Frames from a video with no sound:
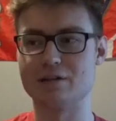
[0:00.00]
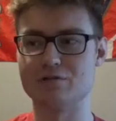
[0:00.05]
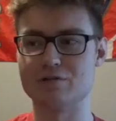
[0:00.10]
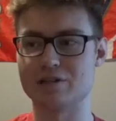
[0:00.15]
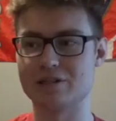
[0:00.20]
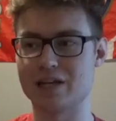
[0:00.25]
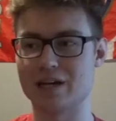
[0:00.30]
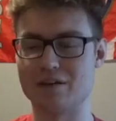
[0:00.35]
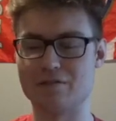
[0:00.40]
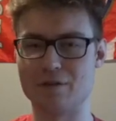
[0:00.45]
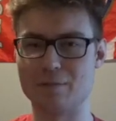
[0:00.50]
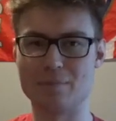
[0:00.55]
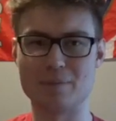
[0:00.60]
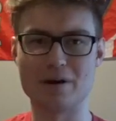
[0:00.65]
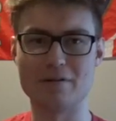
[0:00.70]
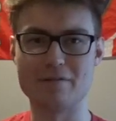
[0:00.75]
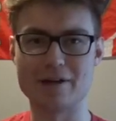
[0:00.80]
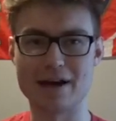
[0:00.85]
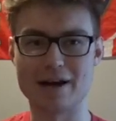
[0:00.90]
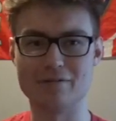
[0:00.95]
he's just kind of
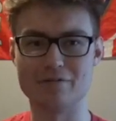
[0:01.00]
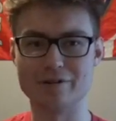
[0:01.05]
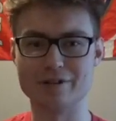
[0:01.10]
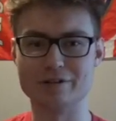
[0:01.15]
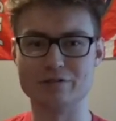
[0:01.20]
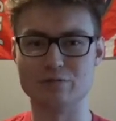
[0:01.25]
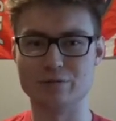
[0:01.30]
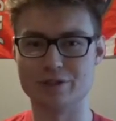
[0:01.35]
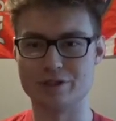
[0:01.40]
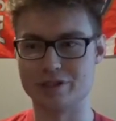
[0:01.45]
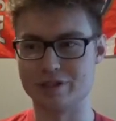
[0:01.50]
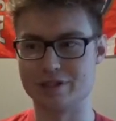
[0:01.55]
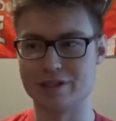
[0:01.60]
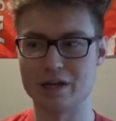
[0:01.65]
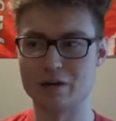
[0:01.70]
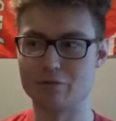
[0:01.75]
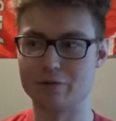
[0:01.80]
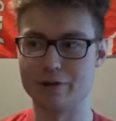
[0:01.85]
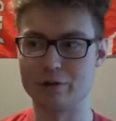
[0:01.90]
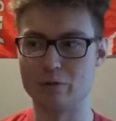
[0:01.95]
above average, which is
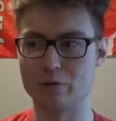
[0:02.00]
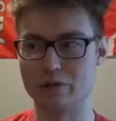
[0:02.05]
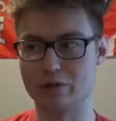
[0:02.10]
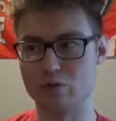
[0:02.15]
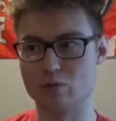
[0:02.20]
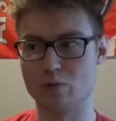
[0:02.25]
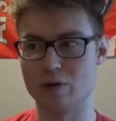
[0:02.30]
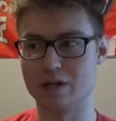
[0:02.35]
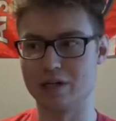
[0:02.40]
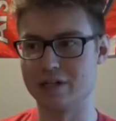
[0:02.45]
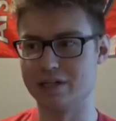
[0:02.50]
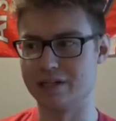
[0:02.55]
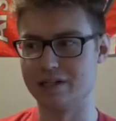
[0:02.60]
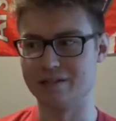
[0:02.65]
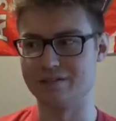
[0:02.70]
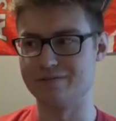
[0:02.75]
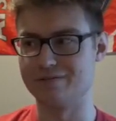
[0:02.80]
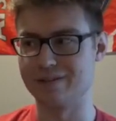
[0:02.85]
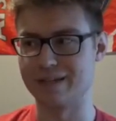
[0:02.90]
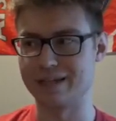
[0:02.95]
not really what you want in
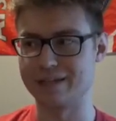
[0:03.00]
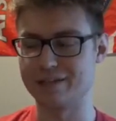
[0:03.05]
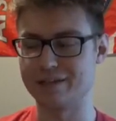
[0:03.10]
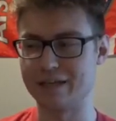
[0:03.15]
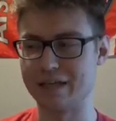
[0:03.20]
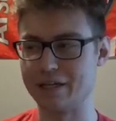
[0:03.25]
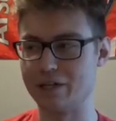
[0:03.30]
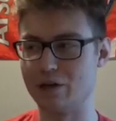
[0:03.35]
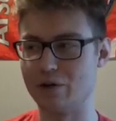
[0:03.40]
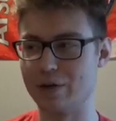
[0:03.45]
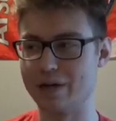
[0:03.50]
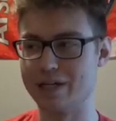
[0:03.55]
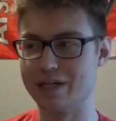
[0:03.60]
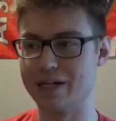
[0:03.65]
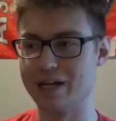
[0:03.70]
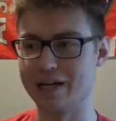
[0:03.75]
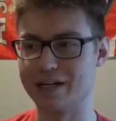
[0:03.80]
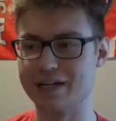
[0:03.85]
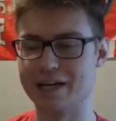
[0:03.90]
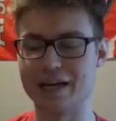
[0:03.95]
a
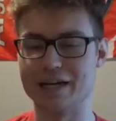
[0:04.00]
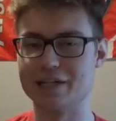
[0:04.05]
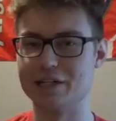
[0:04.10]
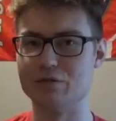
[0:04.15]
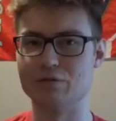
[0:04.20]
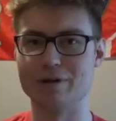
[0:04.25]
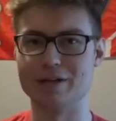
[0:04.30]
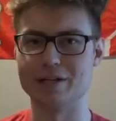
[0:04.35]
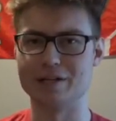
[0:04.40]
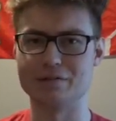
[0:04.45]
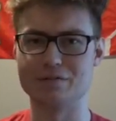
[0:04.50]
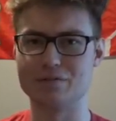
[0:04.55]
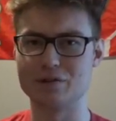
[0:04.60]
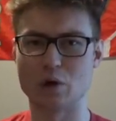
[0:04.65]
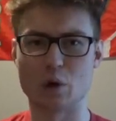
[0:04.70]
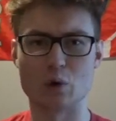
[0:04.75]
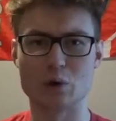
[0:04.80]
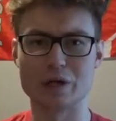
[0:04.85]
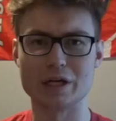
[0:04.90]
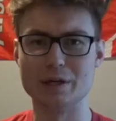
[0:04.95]
89, 90 rated
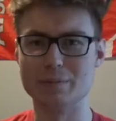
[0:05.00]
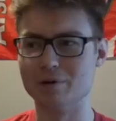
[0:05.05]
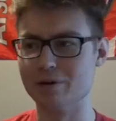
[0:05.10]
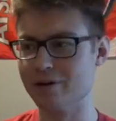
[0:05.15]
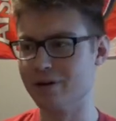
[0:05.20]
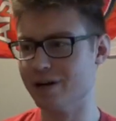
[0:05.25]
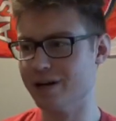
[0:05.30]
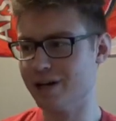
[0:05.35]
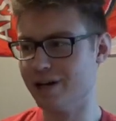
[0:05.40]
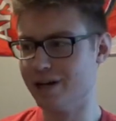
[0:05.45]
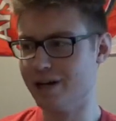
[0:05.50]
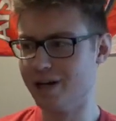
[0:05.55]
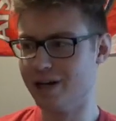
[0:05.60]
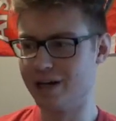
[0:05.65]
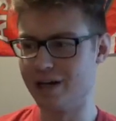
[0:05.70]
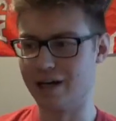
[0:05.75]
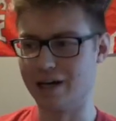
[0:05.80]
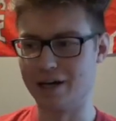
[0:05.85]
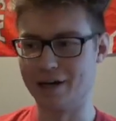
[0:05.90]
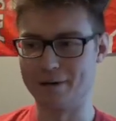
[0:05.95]
goalkeeper.
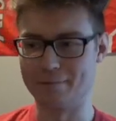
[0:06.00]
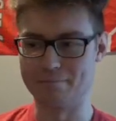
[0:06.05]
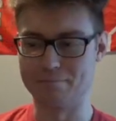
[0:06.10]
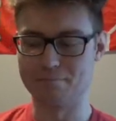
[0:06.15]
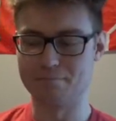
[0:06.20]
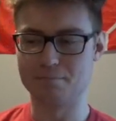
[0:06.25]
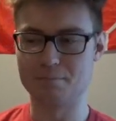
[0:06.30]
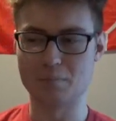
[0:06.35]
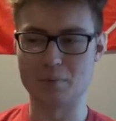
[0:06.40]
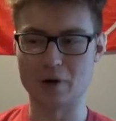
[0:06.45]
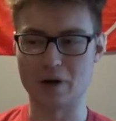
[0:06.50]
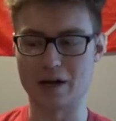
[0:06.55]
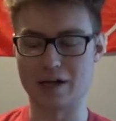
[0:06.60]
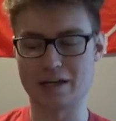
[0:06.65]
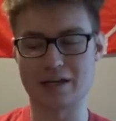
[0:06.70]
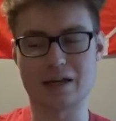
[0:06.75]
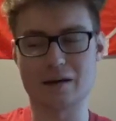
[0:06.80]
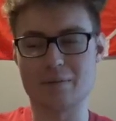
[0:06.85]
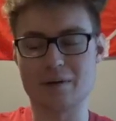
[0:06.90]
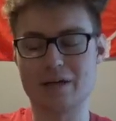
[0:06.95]

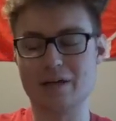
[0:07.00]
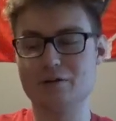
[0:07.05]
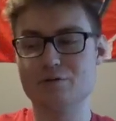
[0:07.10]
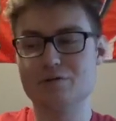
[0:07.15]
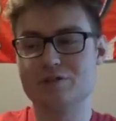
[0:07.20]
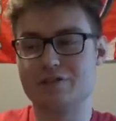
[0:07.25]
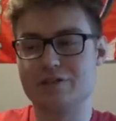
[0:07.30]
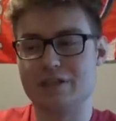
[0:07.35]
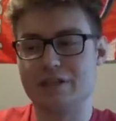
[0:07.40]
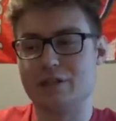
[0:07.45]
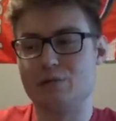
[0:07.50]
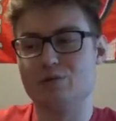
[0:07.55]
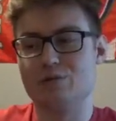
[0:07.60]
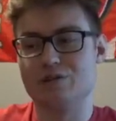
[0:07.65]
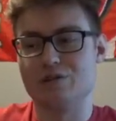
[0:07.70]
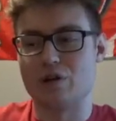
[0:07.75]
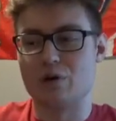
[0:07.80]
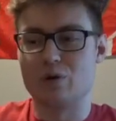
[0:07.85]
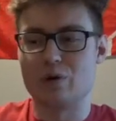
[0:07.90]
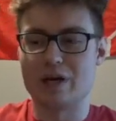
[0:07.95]
But I mean, he was
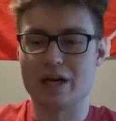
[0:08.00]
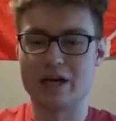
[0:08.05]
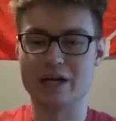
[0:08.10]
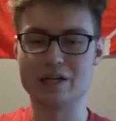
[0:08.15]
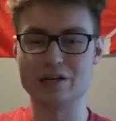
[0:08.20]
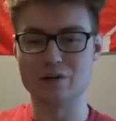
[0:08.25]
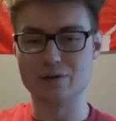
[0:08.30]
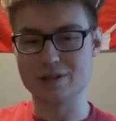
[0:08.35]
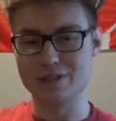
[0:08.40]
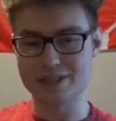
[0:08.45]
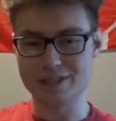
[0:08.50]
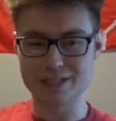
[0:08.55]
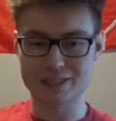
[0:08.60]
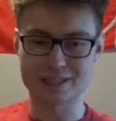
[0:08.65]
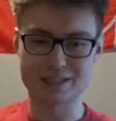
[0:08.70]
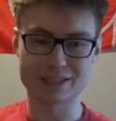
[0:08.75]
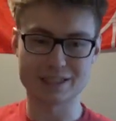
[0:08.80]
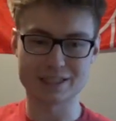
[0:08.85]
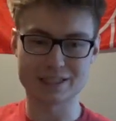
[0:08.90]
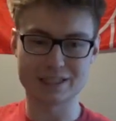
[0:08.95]
okay. He's
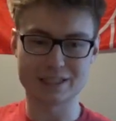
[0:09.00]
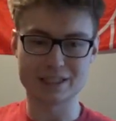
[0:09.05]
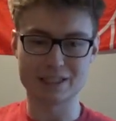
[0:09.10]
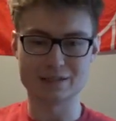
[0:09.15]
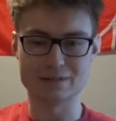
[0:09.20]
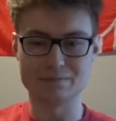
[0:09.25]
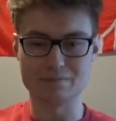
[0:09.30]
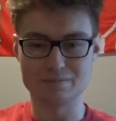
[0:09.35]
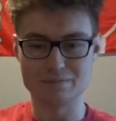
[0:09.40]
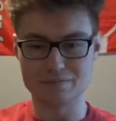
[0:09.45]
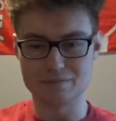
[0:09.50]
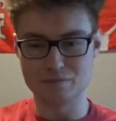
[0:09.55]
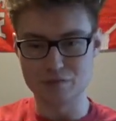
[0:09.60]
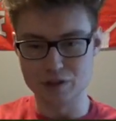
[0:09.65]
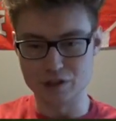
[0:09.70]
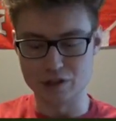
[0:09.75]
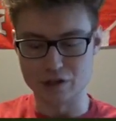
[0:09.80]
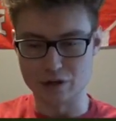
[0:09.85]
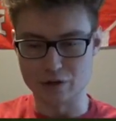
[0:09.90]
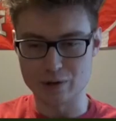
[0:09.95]
6'6". He can
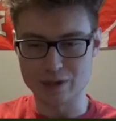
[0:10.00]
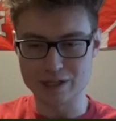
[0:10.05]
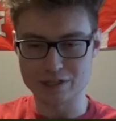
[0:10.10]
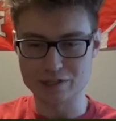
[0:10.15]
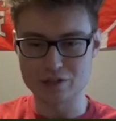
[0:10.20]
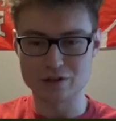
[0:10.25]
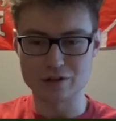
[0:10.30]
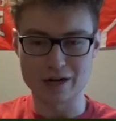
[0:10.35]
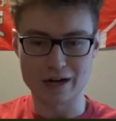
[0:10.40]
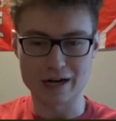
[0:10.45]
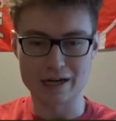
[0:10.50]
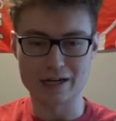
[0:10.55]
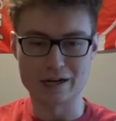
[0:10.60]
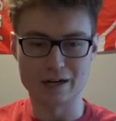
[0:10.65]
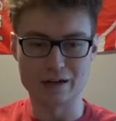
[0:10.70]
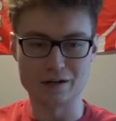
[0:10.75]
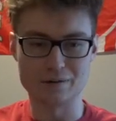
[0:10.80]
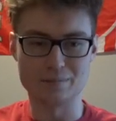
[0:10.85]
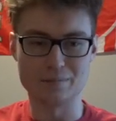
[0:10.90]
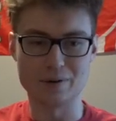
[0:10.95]
he has good height
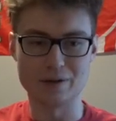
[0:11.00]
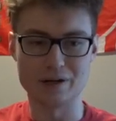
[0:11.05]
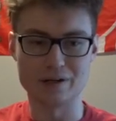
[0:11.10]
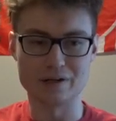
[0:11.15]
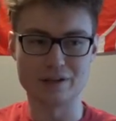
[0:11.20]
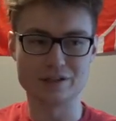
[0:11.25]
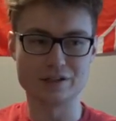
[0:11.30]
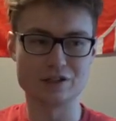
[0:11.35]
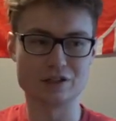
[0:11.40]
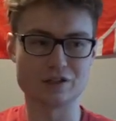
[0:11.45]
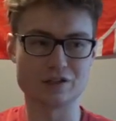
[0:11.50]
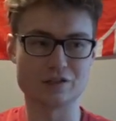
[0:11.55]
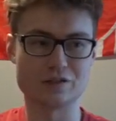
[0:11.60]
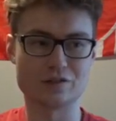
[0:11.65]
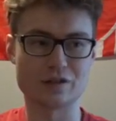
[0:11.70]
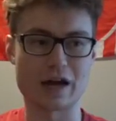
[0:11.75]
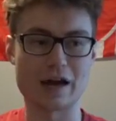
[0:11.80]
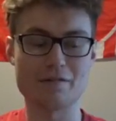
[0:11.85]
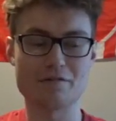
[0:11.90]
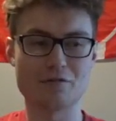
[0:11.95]
on him, but
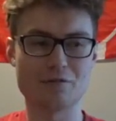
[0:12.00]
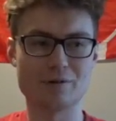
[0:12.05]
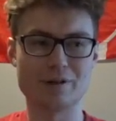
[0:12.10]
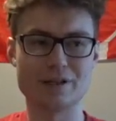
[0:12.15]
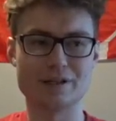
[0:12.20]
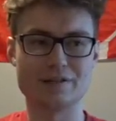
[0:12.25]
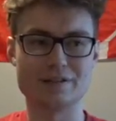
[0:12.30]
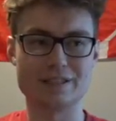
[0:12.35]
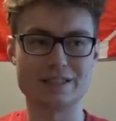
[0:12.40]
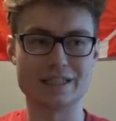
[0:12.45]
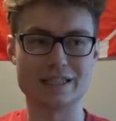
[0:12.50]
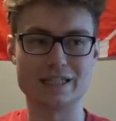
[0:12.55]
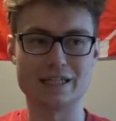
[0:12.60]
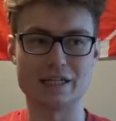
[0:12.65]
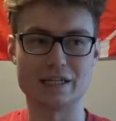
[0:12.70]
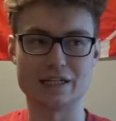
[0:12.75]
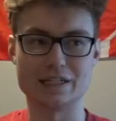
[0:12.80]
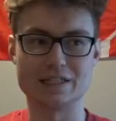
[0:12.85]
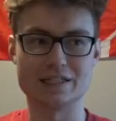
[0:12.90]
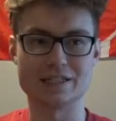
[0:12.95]
I haven't really seen
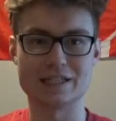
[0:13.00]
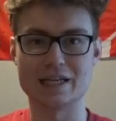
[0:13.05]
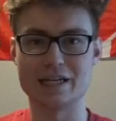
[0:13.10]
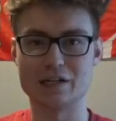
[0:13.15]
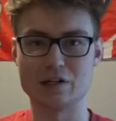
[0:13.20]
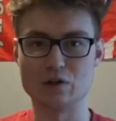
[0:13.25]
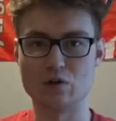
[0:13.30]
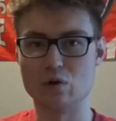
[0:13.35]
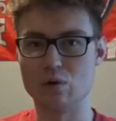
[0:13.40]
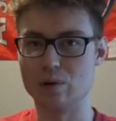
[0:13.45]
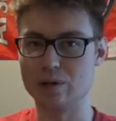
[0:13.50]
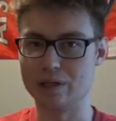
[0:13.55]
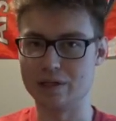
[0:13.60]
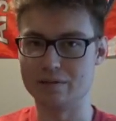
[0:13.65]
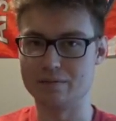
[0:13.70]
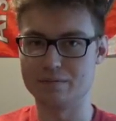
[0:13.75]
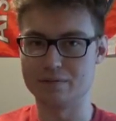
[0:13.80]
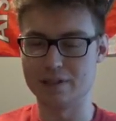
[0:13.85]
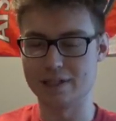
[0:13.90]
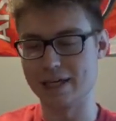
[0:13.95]
an insane
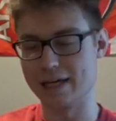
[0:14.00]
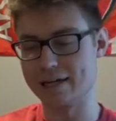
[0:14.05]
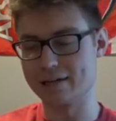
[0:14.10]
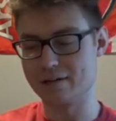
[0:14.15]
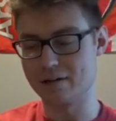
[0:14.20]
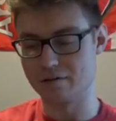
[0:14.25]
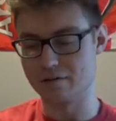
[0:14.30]
goalie yet,